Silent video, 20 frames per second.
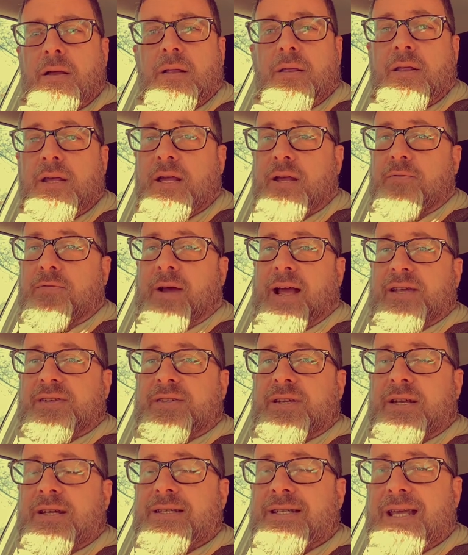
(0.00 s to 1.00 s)
The advice
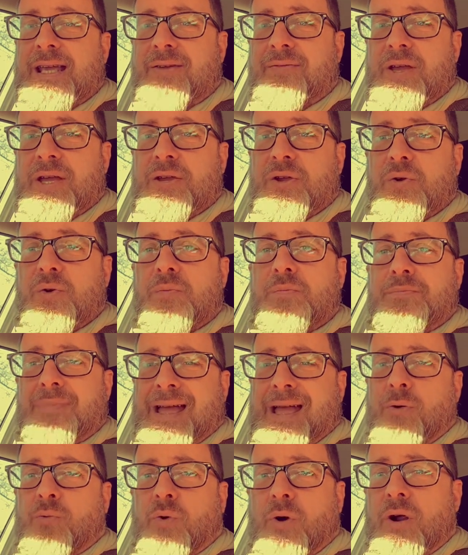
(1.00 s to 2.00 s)
it is giving you
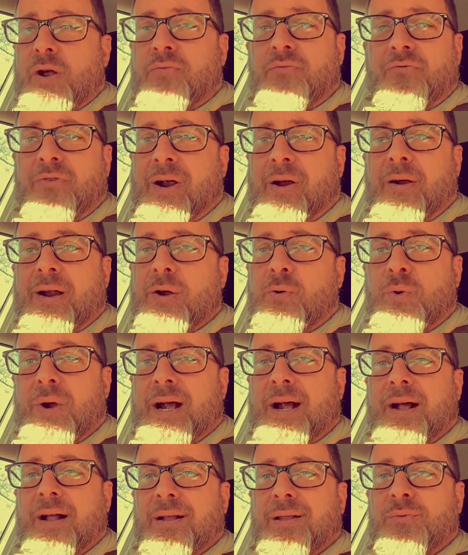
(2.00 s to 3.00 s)
may work very
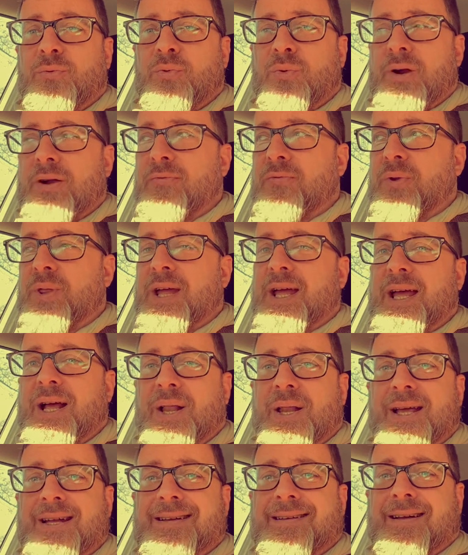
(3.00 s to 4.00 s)
well wherever the
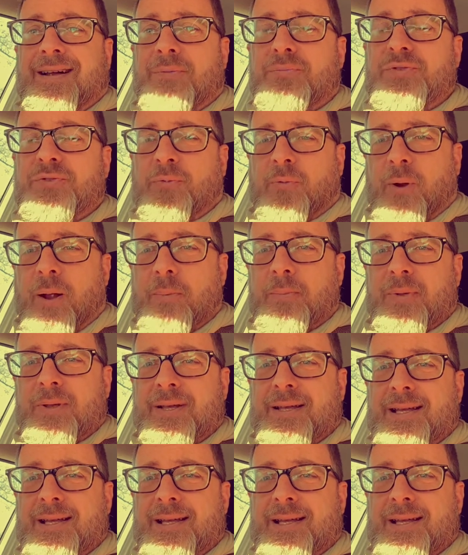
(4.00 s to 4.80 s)
hell it comes from